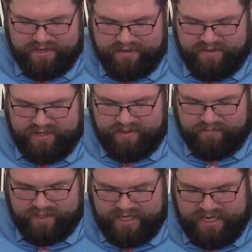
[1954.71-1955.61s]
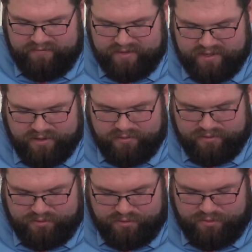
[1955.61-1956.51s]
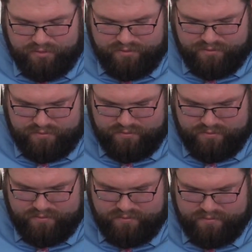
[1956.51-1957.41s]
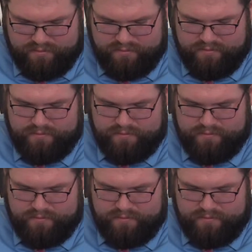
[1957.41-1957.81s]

of them that believe and know the truth. Yes.